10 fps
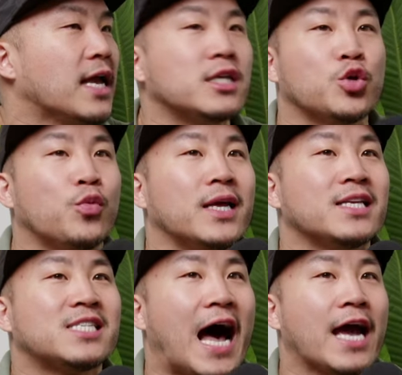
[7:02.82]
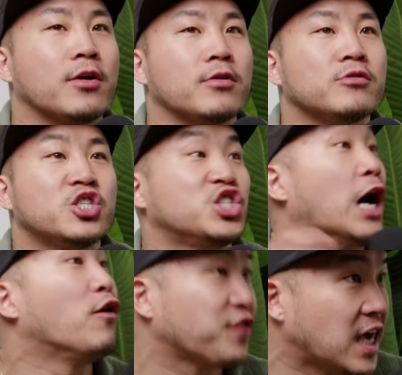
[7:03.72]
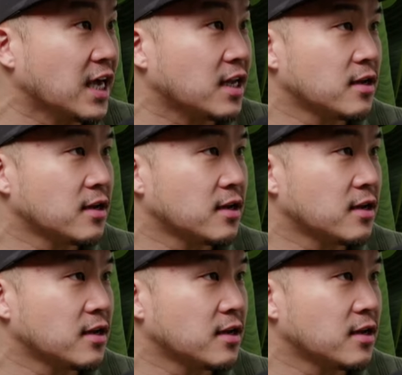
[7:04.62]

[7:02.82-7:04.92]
into an entire shelf kit.